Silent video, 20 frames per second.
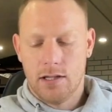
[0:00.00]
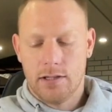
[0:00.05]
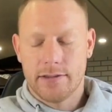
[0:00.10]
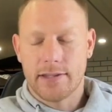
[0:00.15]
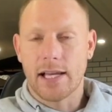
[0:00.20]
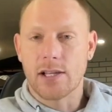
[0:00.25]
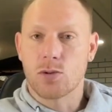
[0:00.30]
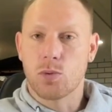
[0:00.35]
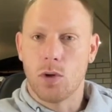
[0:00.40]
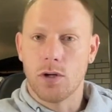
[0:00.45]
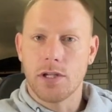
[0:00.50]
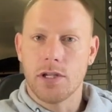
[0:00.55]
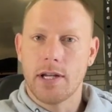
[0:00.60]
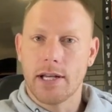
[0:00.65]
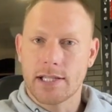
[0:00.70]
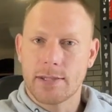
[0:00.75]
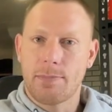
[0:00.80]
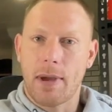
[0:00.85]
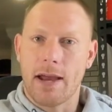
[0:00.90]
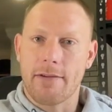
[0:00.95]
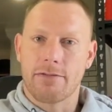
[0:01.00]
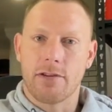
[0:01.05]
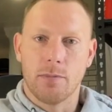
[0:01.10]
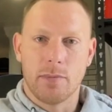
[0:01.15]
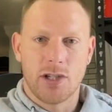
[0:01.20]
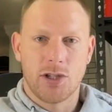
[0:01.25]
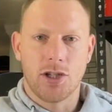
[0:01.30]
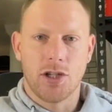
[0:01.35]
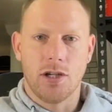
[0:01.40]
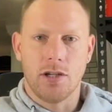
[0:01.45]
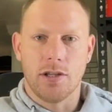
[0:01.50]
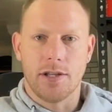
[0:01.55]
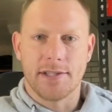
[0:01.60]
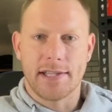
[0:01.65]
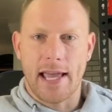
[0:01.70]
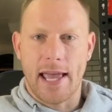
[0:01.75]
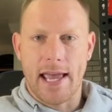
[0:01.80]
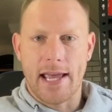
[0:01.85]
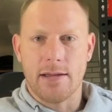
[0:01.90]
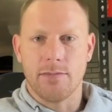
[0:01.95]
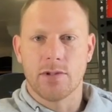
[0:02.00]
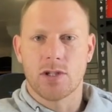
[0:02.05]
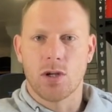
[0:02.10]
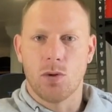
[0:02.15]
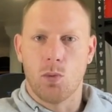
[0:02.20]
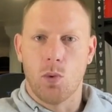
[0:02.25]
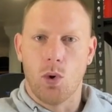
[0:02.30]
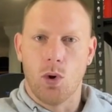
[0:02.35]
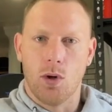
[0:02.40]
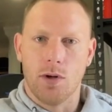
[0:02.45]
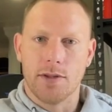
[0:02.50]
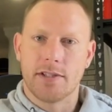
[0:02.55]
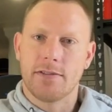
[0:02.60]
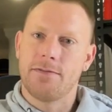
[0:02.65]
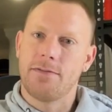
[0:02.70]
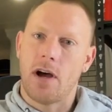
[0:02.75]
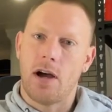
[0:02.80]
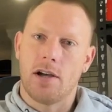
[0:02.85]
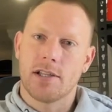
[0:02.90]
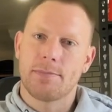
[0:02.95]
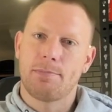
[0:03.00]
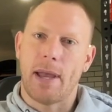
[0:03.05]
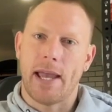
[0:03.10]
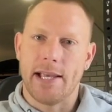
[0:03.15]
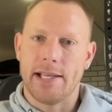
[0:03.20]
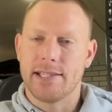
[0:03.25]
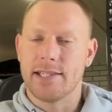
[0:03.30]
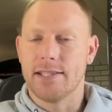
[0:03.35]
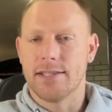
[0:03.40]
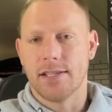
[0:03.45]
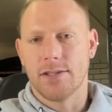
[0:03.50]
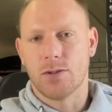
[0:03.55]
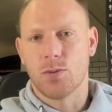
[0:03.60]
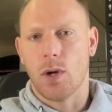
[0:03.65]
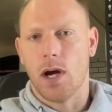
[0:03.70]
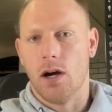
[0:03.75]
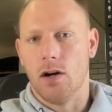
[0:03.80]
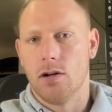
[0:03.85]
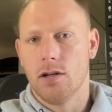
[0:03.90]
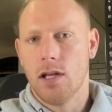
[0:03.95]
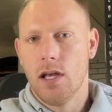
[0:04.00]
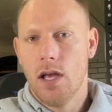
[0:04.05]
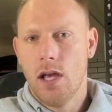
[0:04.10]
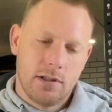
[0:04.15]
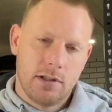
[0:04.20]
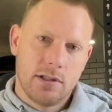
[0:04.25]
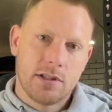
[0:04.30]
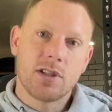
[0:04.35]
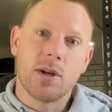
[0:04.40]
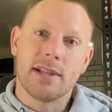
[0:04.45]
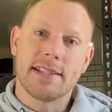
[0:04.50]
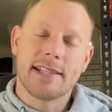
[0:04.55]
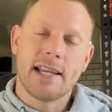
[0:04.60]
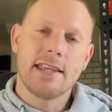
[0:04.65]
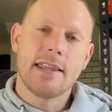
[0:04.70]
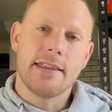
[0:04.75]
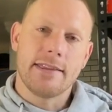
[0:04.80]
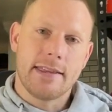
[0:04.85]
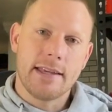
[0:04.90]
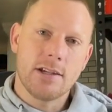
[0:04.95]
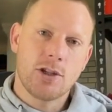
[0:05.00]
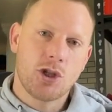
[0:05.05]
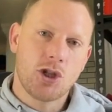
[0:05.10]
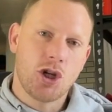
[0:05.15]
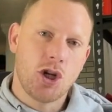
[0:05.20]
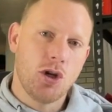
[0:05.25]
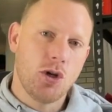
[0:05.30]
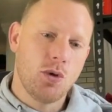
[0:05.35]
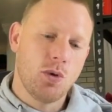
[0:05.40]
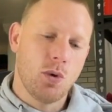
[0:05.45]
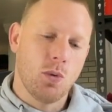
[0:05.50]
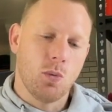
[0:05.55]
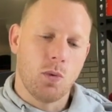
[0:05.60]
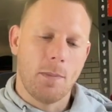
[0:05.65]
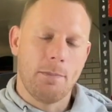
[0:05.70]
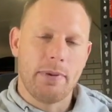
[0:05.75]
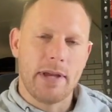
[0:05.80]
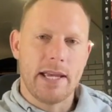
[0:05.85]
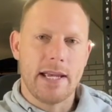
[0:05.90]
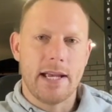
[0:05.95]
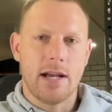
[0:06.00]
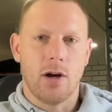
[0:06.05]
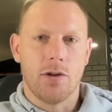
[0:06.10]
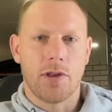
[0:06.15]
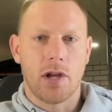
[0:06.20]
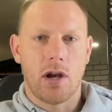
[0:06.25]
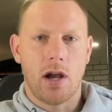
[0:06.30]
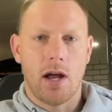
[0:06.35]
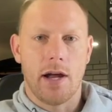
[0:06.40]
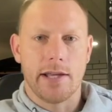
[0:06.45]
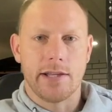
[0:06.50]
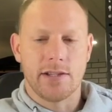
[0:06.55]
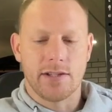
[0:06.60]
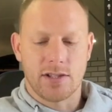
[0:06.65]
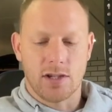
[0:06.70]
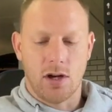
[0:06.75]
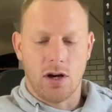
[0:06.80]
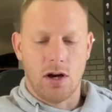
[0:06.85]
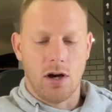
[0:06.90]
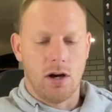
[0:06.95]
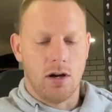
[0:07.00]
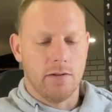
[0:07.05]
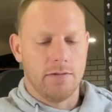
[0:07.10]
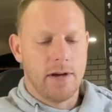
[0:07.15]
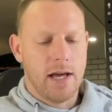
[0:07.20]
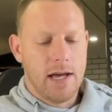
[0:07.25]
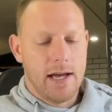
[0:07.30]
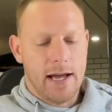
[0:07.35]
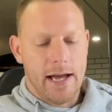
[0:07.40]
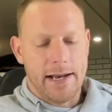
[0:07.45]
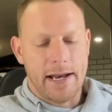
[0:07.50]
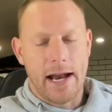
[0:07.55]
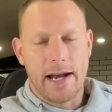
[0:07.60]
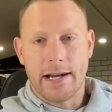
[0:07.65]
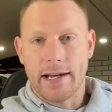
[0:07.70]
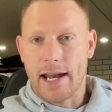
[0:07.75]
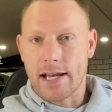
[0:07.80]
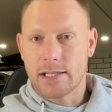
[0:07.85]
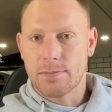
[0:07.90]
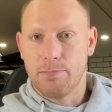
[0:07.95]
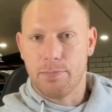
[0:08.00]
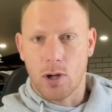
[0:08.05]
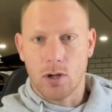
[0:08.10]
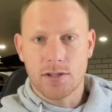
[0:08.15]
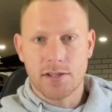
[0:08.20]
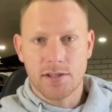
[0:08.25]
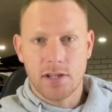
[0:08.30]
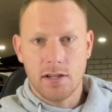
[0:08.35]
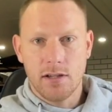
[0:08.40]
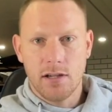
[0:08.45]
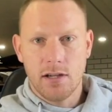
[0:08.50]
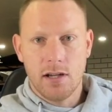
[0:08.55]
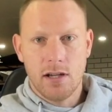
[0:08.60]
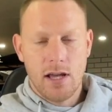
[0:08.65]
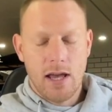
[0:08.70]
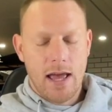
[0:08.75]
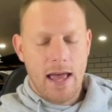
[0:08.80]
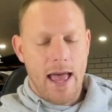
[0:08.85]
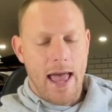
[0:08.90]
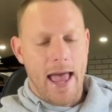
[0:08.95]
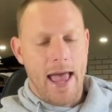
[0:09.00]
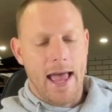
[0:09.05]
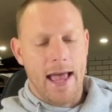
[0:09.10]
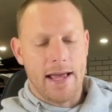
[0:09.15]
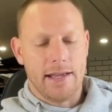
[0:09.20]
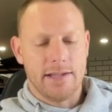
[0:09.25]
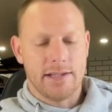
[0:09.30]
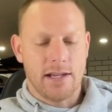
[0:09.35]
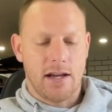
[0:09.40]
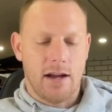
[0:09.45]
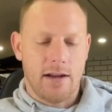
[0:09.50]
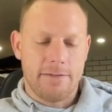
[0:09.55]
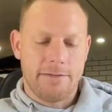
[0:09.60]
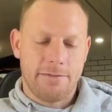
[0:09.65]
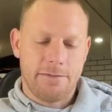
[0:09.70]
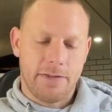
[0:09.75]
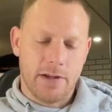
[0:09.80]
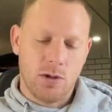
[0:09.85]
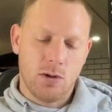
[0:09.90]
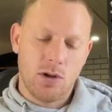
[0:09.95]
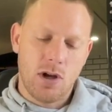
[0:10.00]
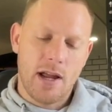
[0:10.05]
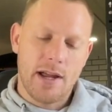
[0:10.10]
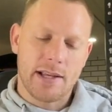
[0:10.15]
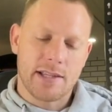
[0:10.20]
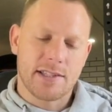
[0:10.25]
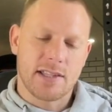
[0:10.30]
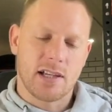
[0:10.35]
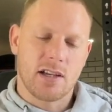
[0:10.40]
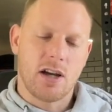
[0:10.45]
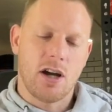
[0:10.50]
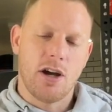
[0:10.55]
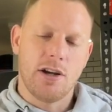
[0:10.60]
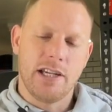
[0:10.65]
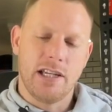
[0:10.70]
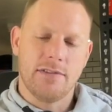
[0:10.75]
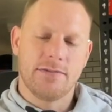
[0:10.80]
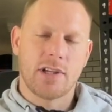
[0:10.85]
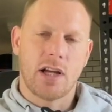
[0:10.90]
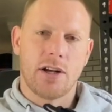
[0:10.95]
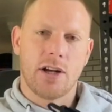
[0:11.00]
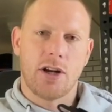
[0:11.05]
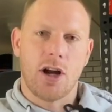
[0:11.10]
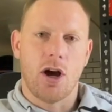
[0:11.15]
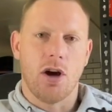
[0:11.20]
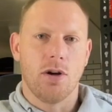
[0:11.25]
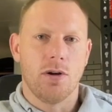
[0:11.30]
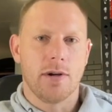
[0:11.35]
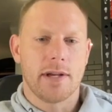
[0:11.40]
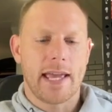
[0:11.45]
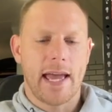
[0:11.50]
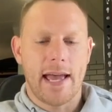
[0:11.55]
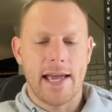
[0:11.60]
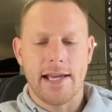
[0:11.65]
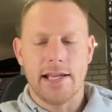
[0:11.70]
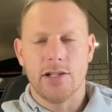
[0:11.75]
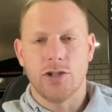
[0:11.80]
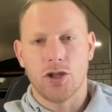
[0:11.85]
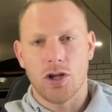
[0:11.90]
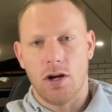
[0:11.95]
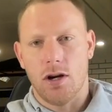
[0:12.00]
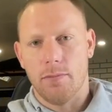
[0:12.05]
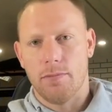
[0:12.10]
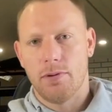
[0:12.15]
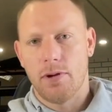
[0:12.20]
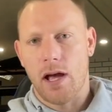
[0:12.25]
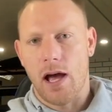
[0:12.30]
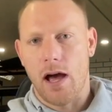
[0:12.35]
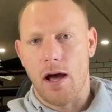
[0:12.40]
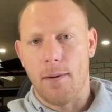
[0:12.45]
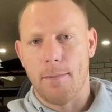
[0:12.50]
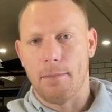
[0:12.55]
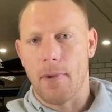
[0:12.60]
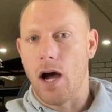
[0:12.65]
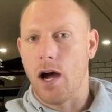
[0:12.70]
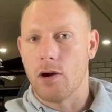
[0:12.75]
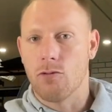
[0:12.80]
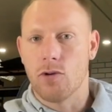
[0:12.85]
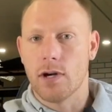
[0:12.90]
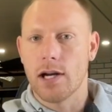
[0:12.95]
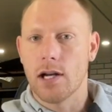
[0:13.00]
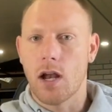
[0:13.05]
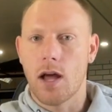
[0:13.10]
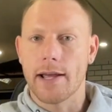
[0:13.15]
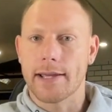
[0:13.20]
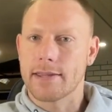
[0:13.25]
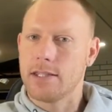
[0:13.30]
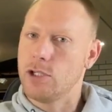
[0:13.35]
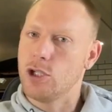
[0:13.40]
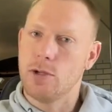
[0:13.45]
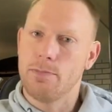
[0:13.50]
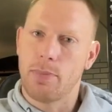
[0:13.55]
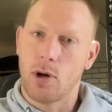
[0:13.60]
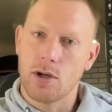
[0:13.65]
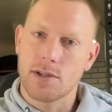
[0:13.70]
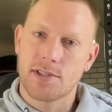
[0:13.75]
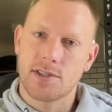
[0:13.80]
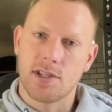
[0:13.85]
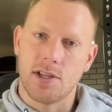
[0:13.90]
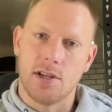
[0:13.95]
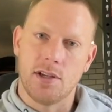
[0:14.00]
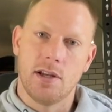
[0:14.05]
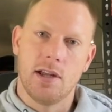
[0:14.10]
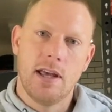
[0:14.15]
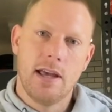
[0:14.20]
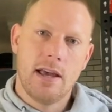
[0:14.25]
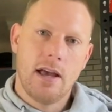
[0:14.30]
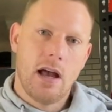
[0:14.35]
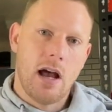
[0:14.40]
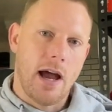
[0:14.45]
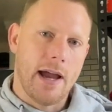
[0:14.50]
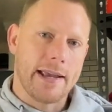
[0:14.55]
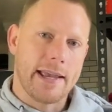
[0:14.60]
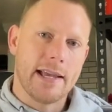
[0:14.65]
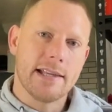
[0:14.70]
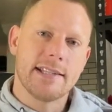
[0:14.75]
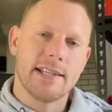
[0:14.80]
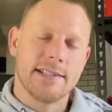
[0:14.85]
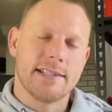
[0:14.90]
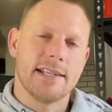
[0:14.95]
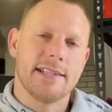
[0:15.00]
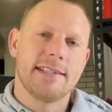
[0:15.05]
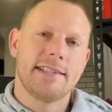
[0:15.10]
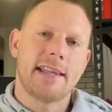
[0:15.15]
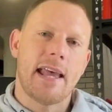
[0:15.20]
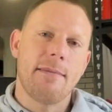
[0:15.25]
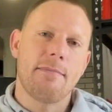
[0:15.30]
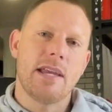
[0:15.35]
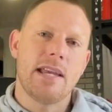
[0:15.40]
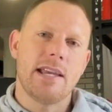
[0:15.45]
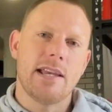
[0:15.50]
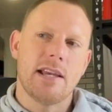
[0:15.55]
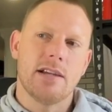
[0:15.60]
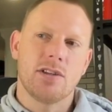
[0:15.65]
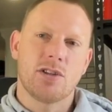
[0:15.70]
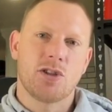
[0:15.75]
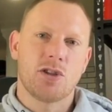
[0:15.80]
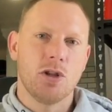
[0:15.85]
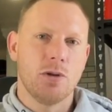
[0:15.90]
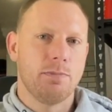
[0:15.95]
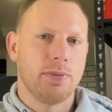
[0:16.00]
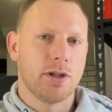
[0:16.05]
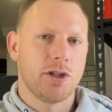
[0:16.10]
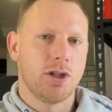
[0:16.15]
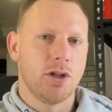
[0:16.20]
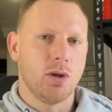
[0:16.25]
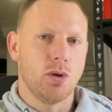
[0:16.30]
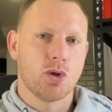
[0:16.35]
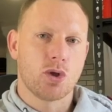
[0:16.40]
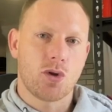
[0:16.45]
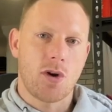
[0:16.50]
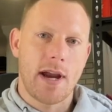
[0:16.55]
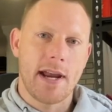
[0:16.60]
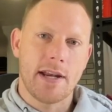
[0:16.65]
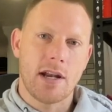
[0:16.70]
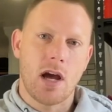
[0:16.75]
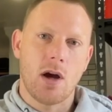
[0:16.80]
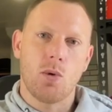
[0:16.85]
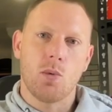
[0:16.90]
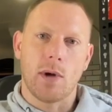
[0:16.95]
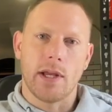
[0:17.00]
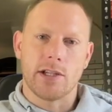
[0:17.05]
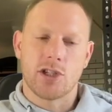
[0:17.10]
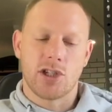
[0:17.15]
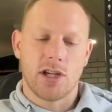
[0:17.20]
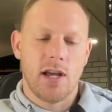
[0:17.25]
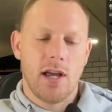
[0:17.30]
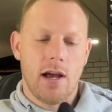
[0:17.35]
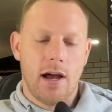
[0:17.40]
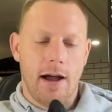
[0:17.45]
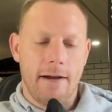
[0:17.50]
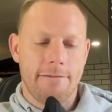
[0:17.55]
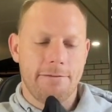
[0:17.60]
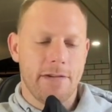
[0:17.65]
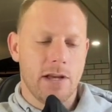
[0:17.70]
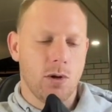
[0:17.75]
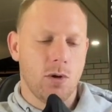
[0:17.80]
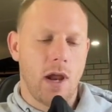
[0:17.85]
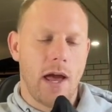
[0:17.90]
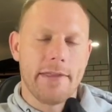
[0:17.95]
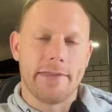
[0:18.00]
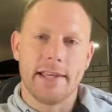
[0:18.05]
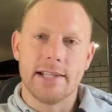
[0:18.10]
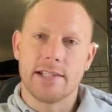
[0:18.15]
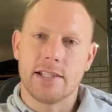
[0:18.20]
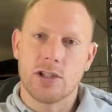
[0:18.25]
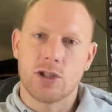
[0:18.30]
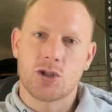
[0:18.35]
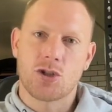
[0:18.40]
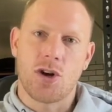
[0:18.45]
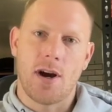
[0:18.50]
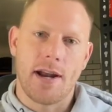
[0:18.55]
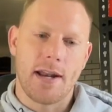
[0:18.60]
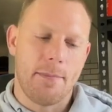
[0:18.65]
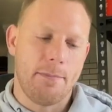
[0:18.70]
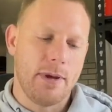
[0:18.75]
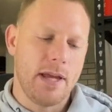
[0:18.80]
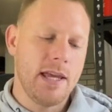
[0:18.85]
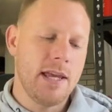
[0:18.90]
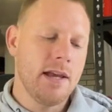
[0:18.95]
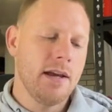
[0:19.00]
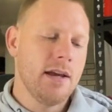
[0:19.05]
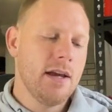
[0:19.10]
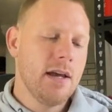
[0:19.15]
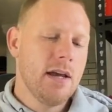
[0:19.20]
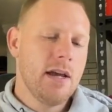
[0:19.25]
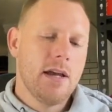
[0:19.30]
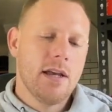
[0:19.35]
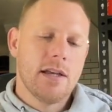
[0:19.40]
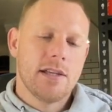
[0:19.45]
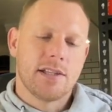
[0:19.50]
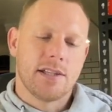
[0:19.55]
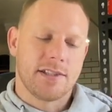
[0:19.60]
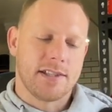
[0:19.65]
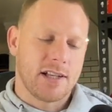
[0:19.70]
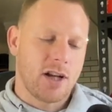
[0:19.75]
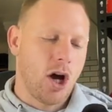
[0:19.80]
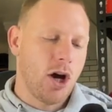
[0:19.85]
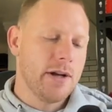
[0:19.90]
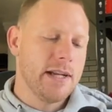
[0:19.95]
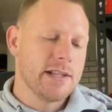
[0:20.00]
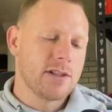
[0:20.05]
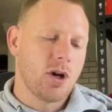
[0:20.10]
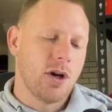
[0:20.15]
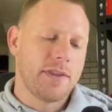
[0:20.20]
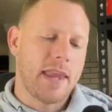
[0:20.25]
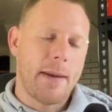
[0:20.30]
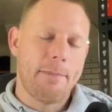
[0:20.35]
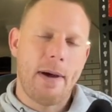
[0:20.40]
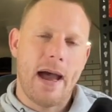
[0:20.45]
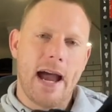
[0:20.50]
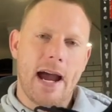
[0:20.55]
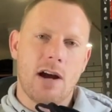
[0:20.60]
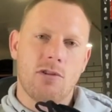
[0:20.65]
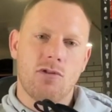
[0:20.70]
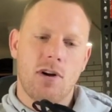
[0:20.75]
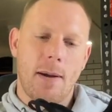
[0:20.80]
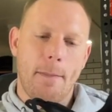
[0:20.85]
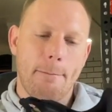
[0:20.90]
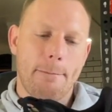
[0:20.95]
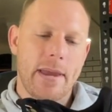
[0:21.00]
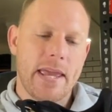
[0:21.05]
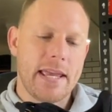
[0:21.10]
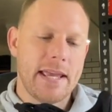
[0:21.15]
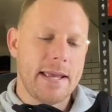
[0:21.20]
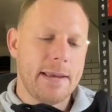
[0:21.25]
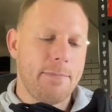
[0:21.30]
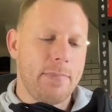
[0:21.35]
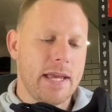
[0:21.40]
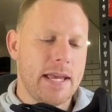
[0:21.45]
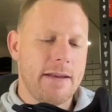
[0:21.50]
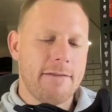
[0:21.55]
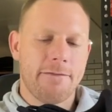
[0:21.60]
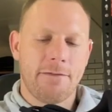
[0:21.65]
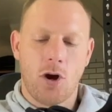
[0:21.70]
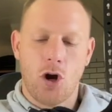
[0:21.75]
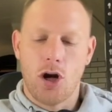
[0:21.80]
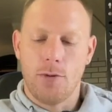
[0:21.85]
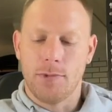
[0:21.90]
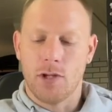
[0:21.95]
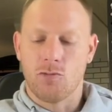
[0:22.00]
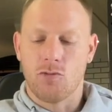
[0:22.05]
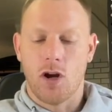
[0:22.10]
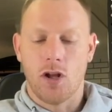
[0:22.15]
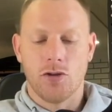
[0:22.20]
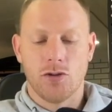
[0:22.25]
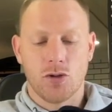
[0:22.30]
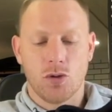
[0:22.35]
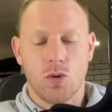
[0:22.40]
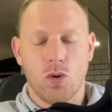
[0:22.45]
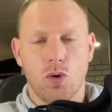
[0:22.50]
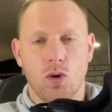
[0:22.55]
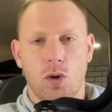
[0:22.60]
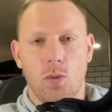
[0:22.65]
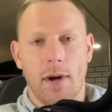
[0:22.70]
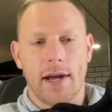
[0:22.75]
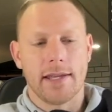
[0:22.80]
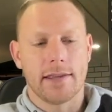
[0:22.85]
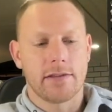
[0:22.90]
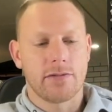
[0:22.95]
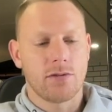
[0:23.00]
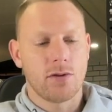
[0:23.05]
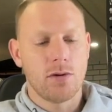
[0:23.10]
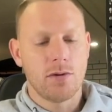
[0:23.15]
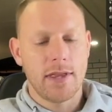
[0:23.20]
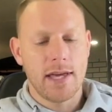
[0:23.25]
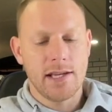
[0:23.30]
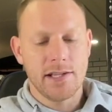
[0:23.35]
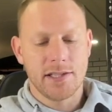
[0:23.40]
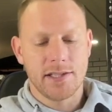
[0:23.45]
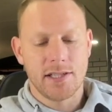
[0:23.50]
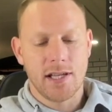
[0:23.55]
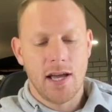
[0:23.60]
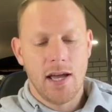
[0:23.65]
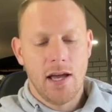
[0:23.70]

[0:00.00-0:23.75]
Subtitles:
That's what you'd expect from a shoe that's aimed towards fast paces as well. So I say that this shoe would be on the lines of an Adidas Boston, and I feel like Saucony have done an okay job. I really like the new Boston. I guess it's a semi super shoe trainer, which I feel like this is trying to be. So Saucony's got their Power Run PB foam that runs all the way through this.